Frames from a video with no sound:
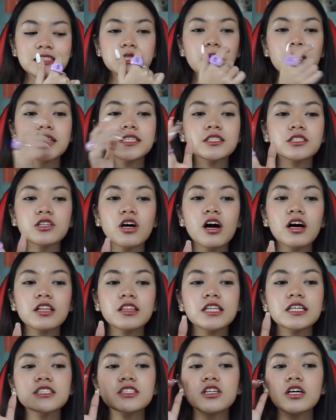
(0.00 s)
So I saw
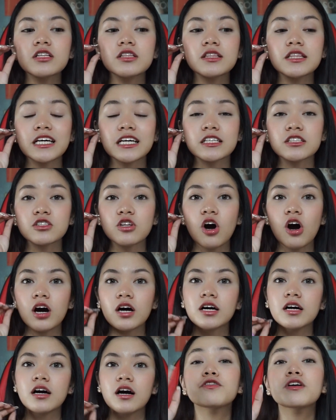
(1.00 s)
these on
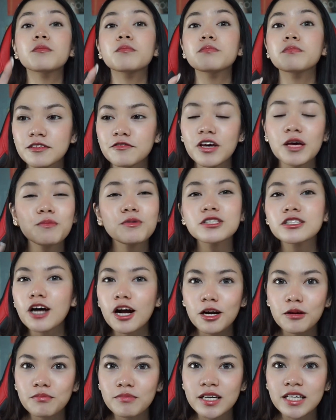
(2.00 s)
TikTok from famous
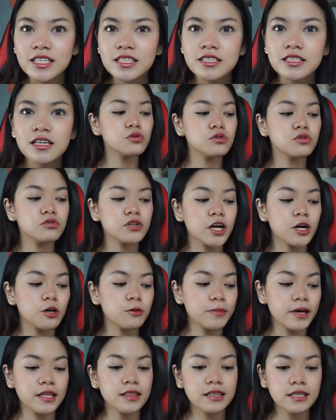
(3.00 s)
ARMYs who
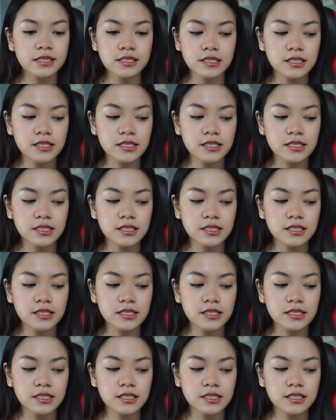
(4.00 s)
recommend these